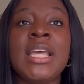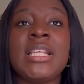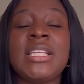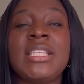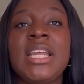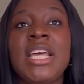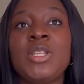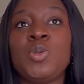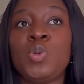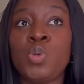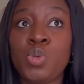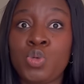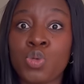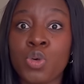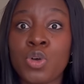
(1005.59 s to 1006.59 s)
They started to do
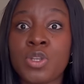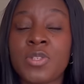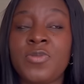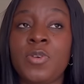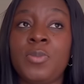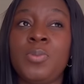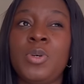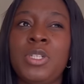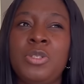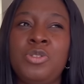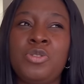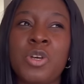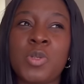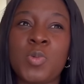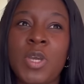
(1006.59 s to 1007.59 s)
draws, for, but the
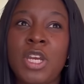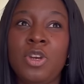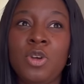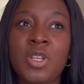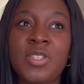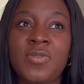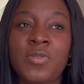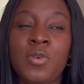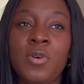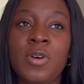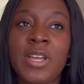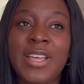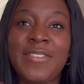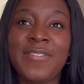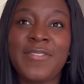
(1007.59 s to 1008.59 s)
draws were not
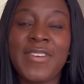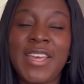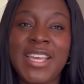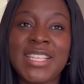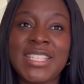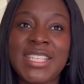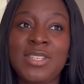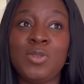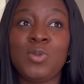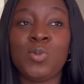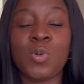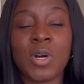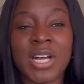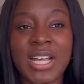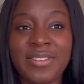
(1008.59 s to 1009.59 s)
for a skilled
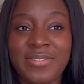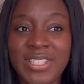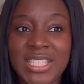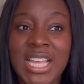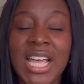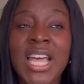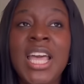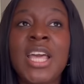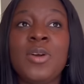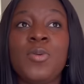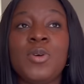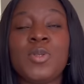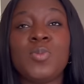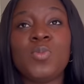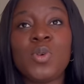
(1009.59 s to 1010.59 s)
worker visa. It
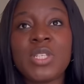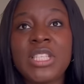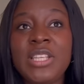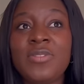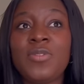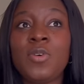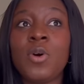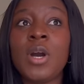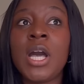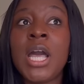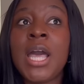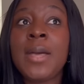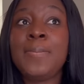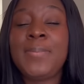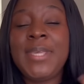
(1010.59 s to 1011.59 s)
was mostly for
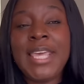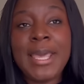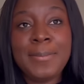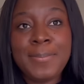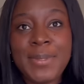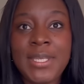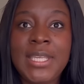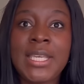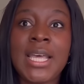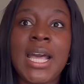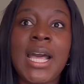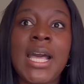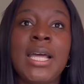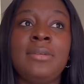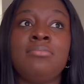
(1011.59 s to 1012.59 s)
PNP.
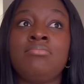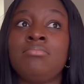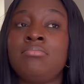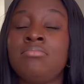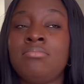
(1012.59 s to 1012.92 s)
And